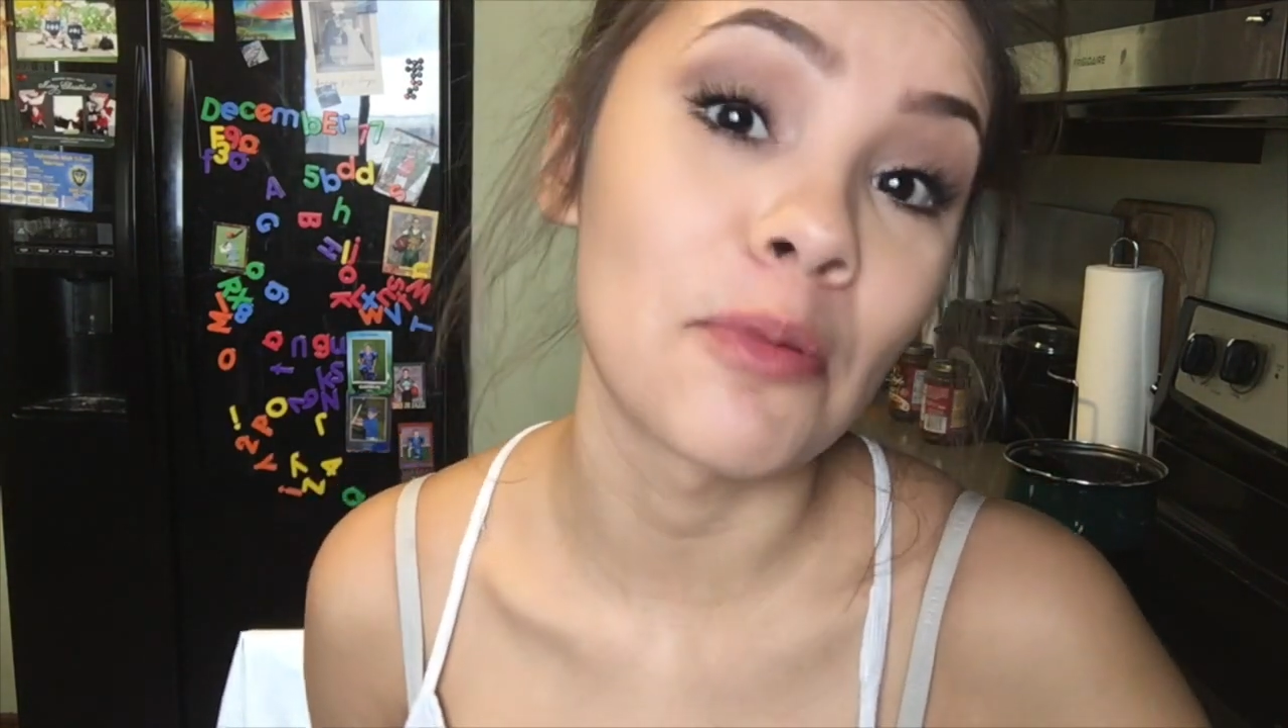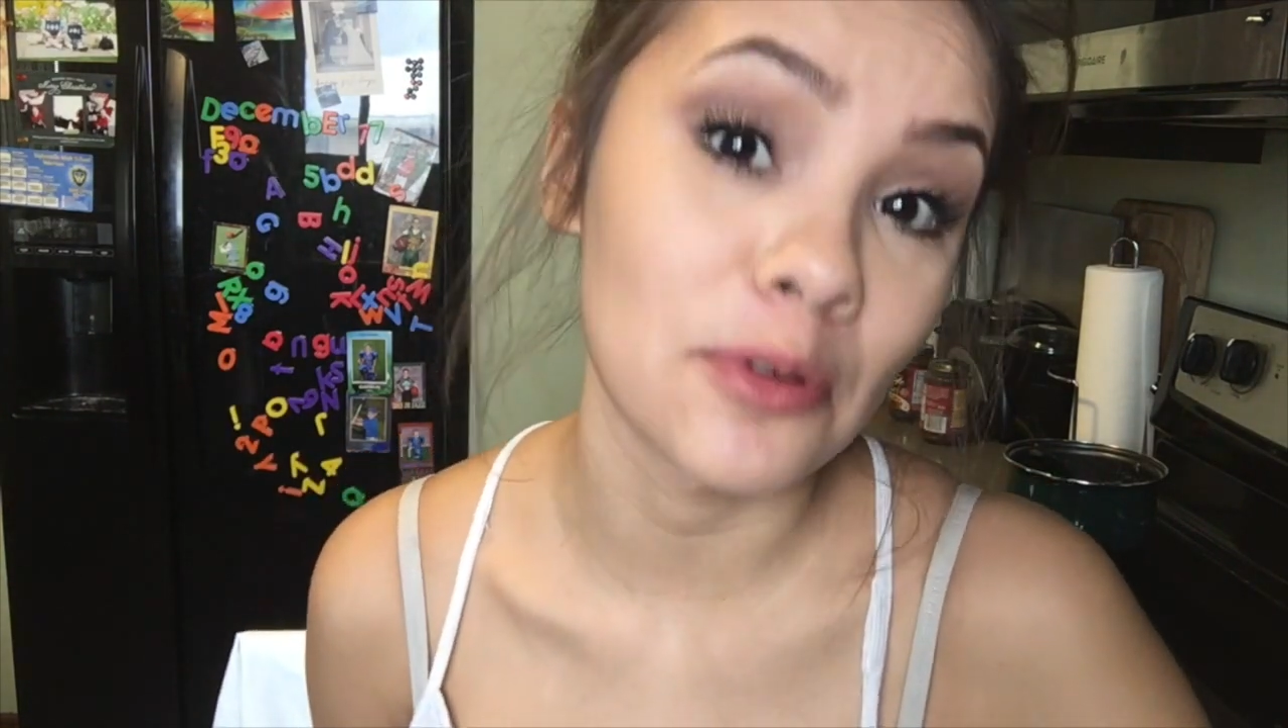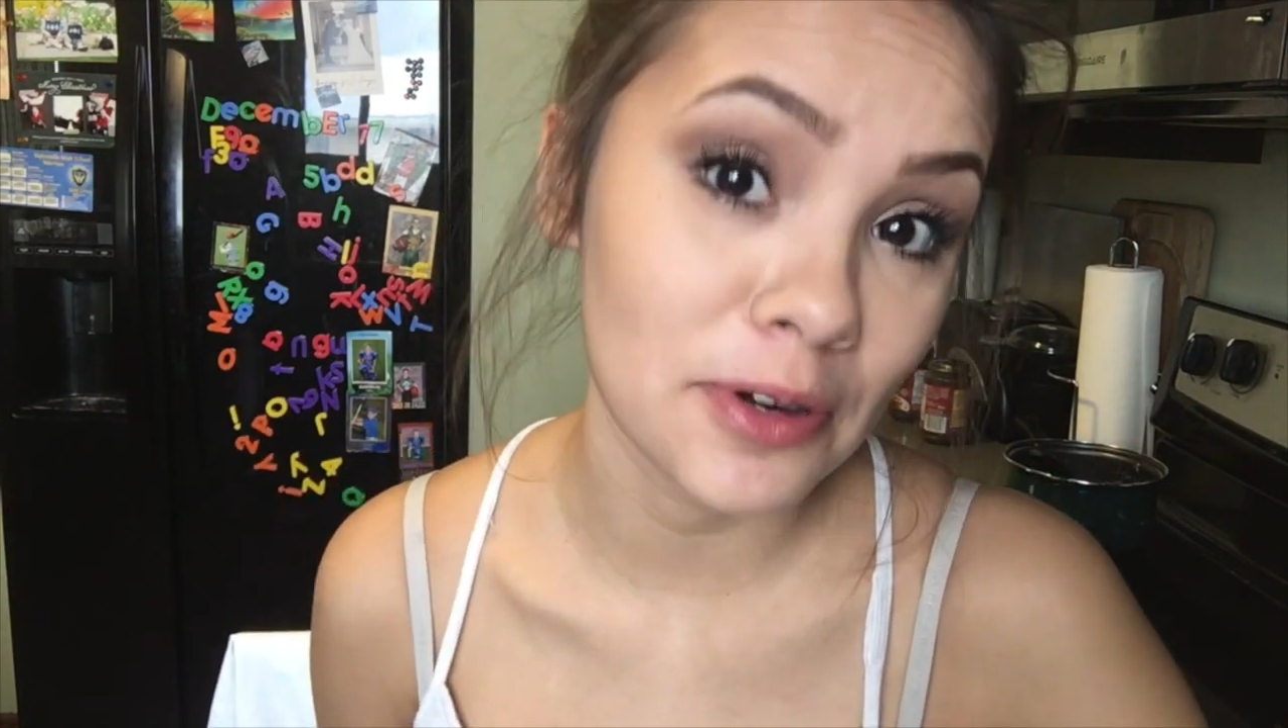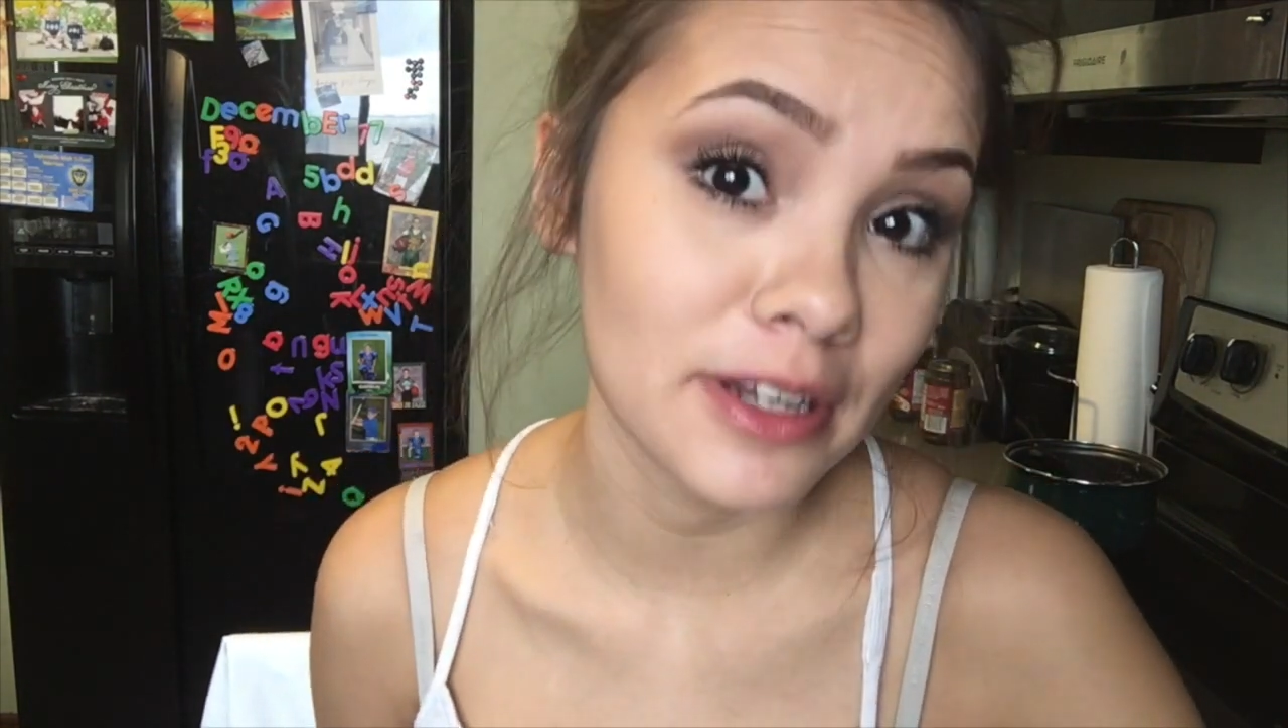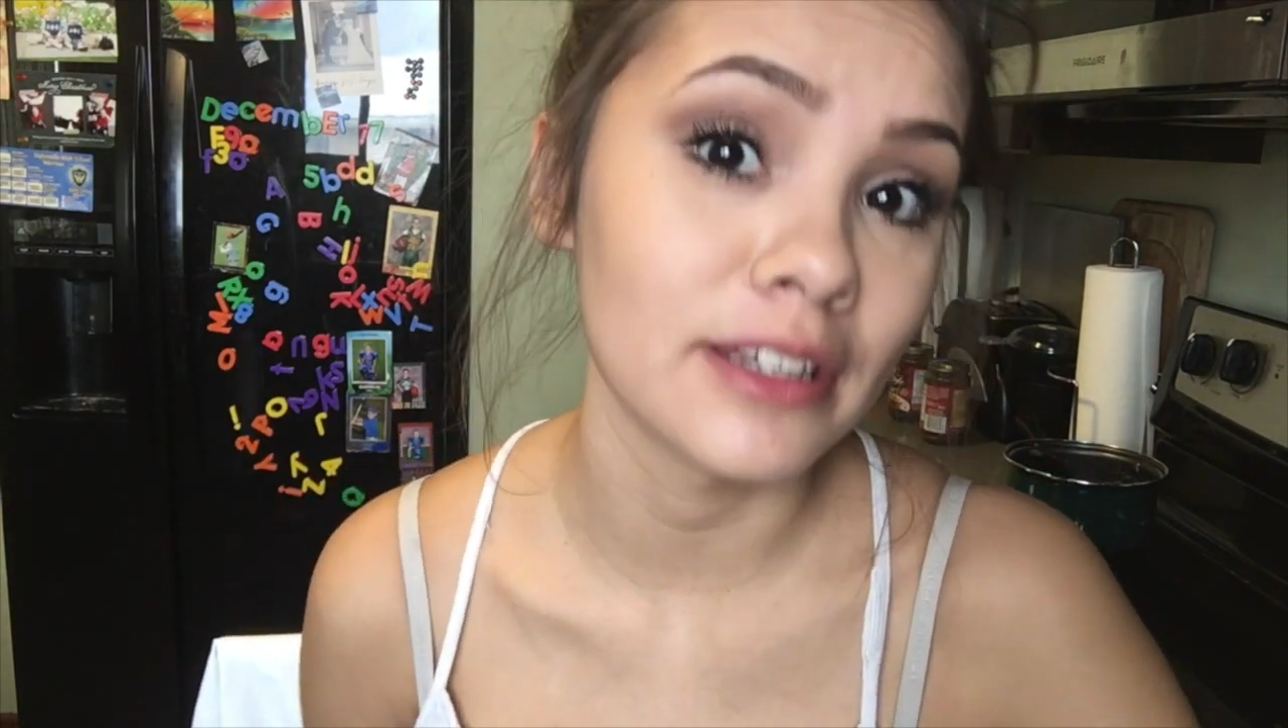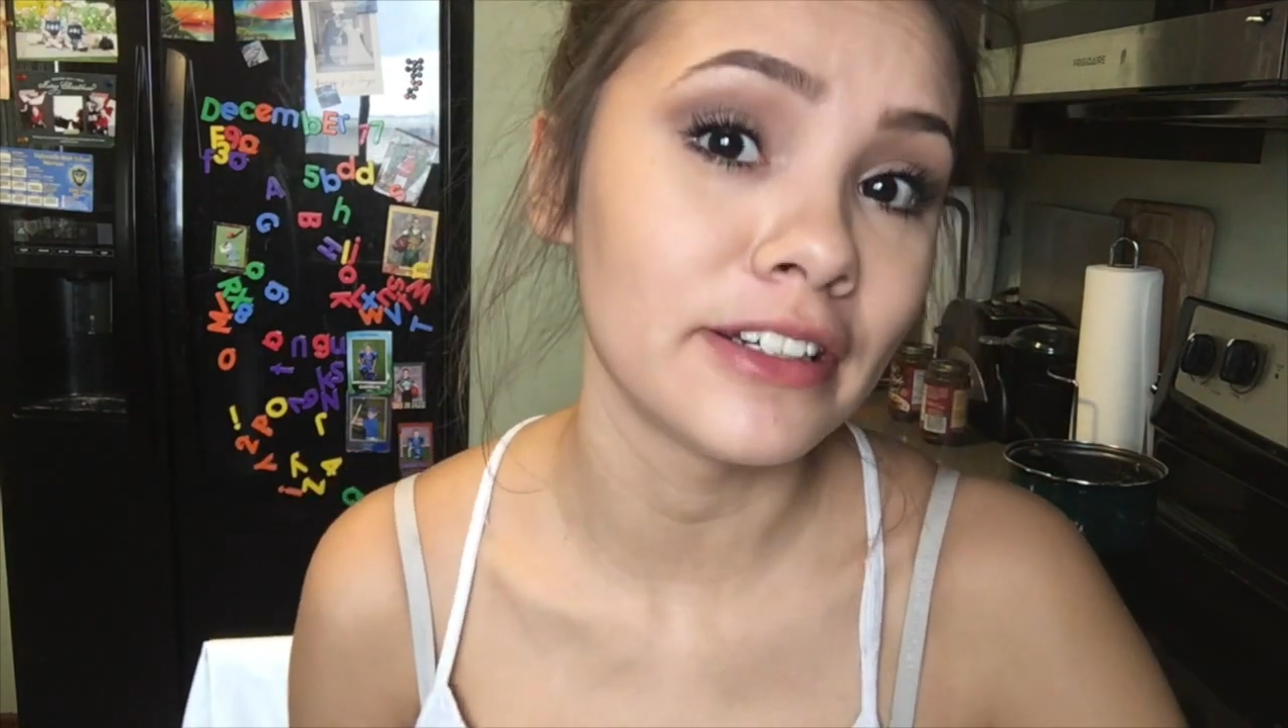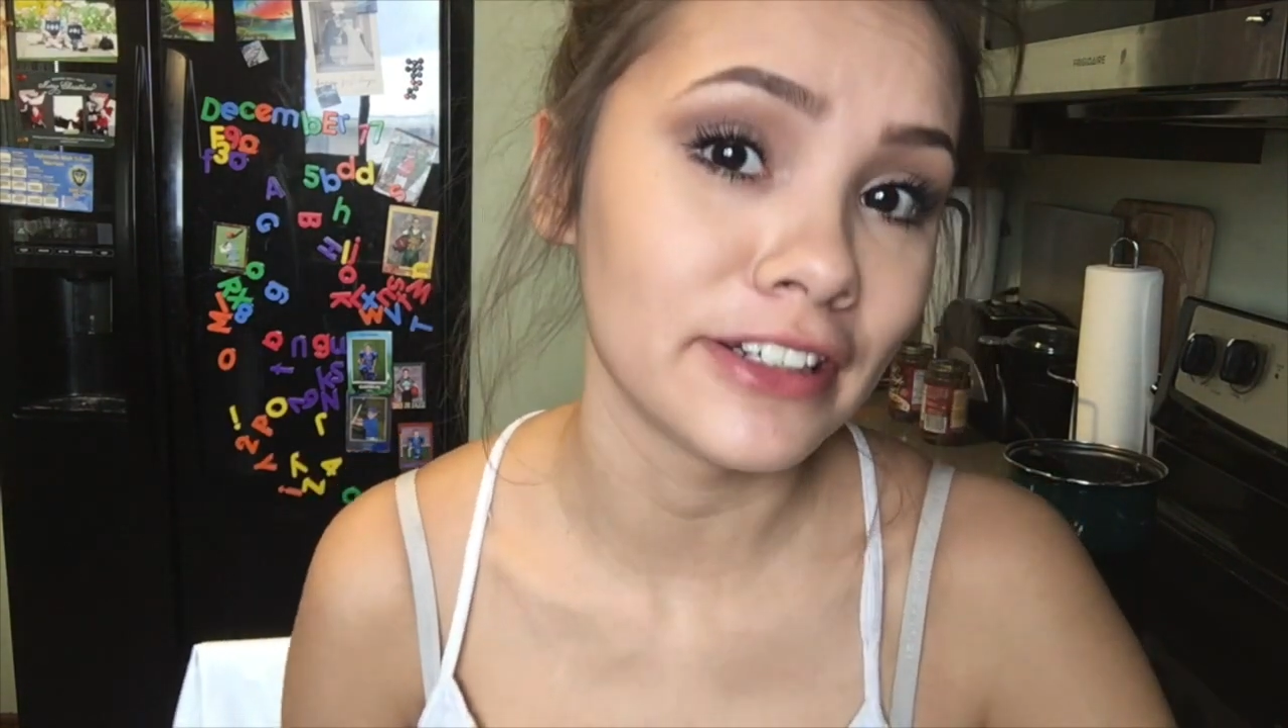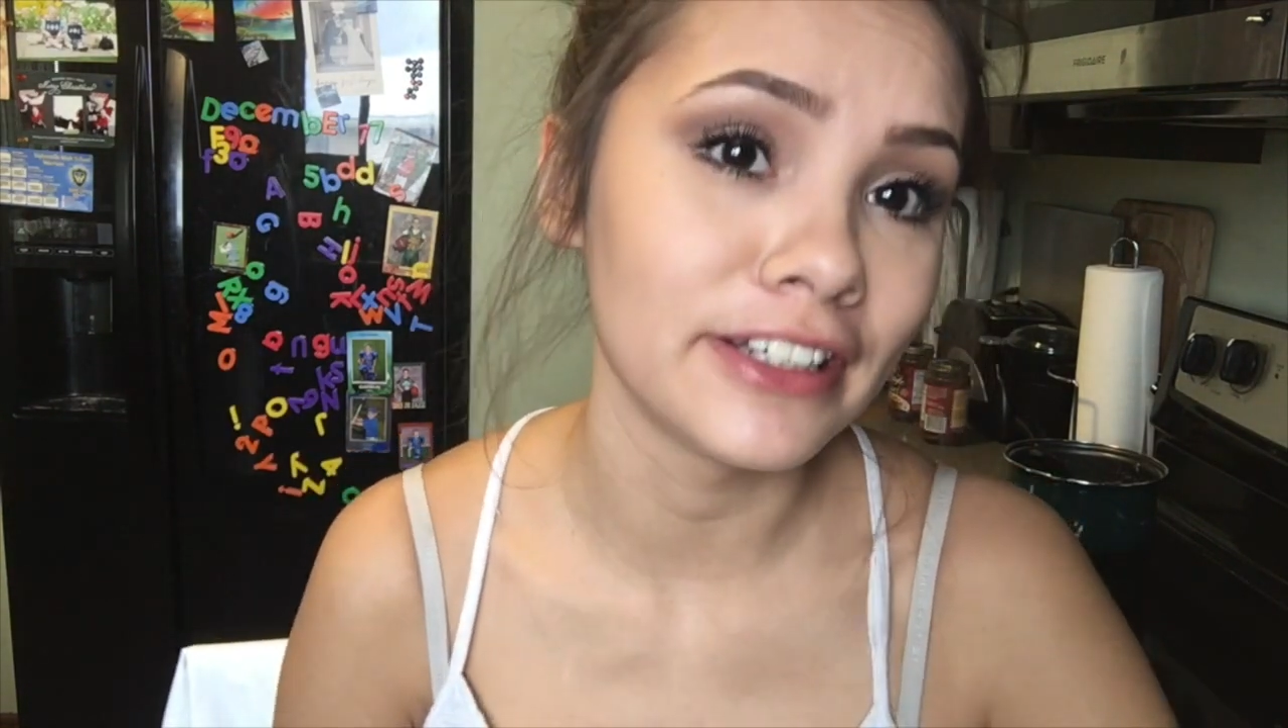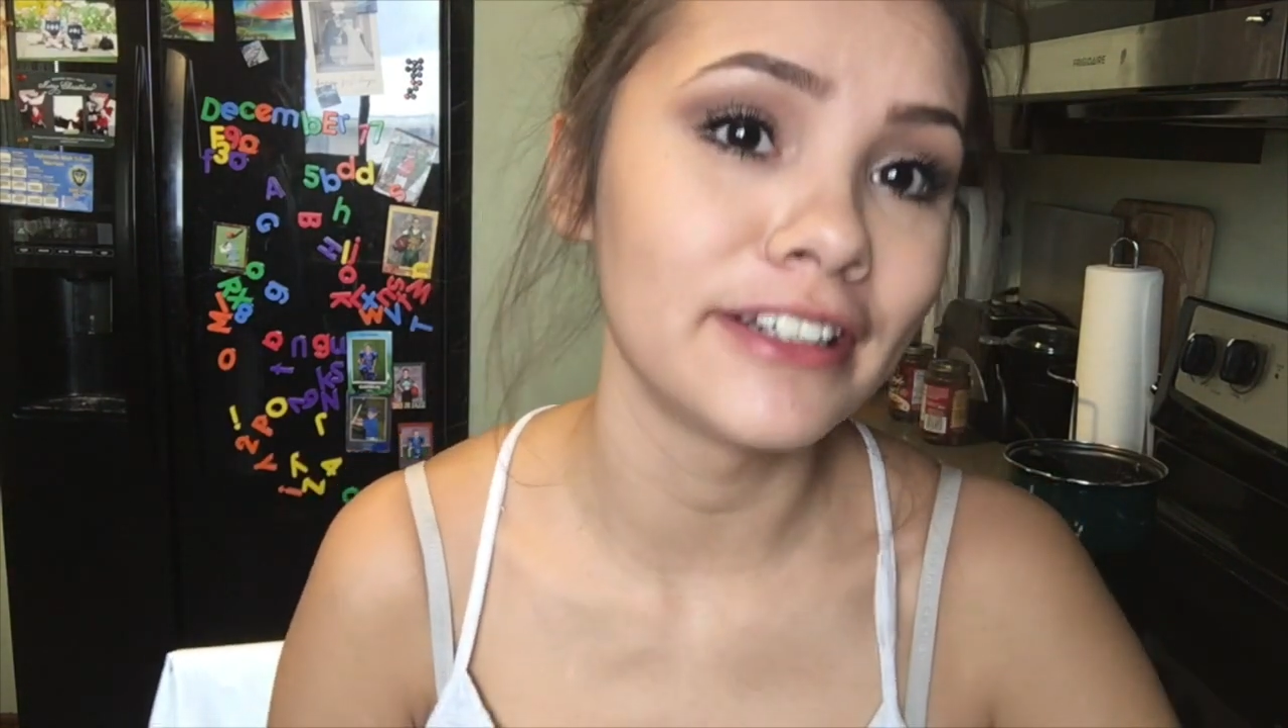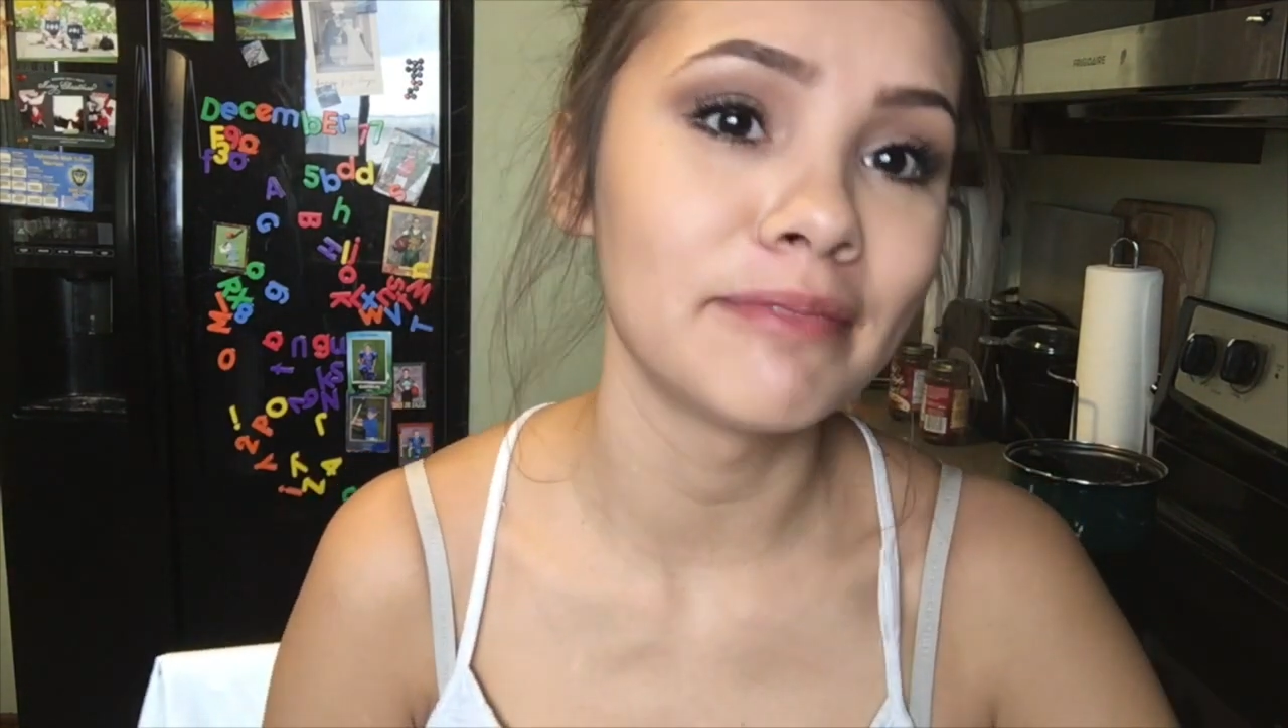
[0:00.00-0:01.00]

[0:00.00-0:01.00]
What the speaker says: pretty good.